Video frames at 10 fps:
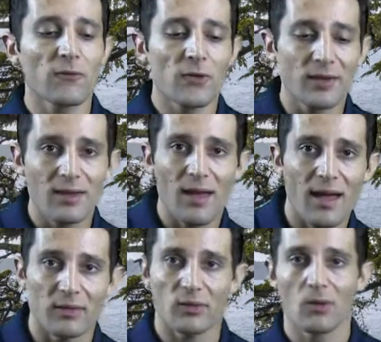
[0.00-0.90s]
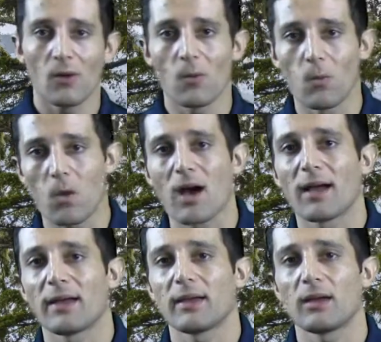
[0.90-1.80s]
forget
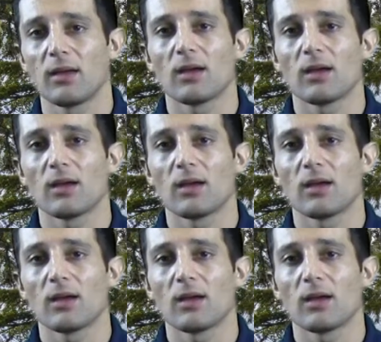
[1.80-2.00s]
why